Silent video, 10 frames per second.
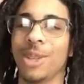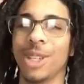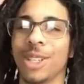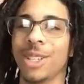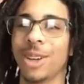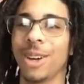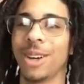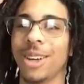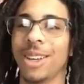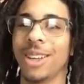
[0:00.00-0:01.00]
just as
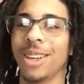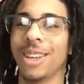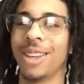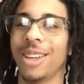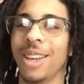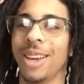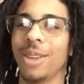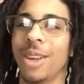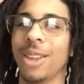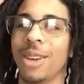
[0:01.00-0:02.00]
hard. Like a
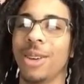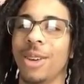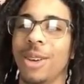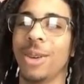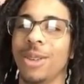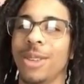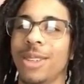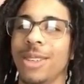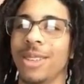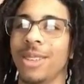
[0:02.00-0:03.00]
lot of the
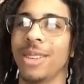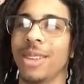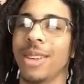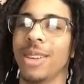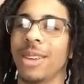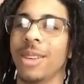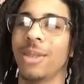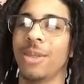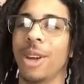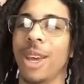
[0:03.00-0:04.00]
adults
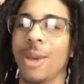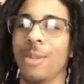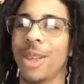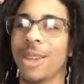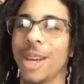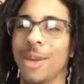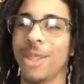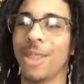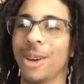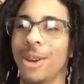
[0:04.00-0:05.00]
forget by the time
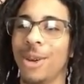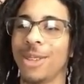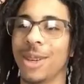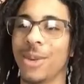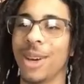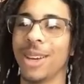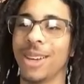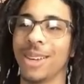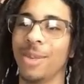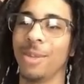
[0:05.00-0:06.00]
that they're adults that what
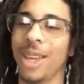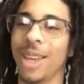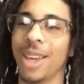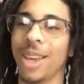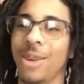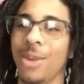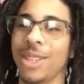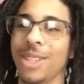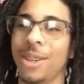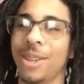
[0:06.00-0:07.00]
being a kid was
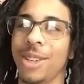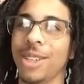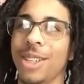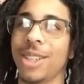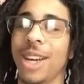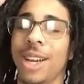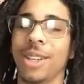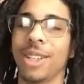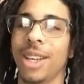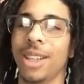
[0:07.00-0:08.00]
still just as
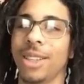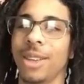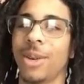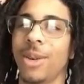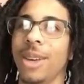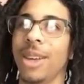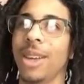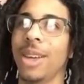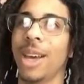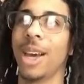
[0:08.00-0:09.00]
challenging. Though,
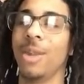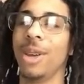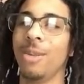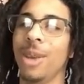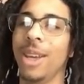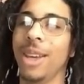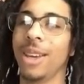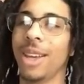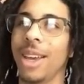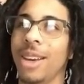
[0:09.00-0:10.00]
I mean, being a
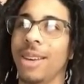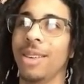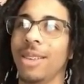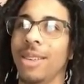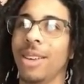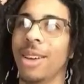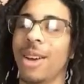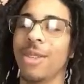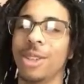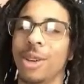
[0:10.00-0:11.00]
kid,
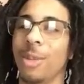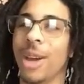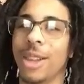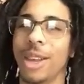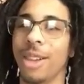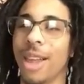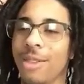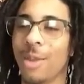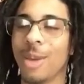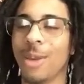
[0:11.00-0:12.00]
obviously my
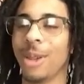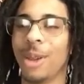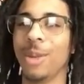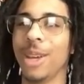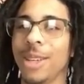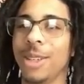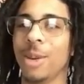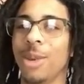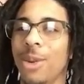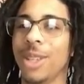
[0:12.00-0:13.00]
life might be a little bit easier,
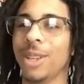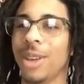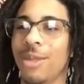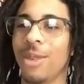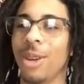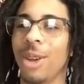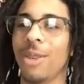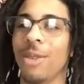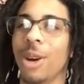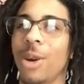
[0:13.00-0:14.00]
but we still have a lot
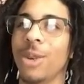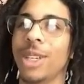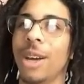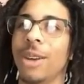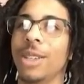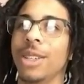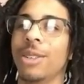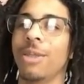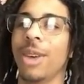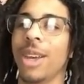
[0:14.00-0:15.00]
of our own challenges
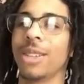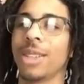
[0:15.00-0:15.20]
to face.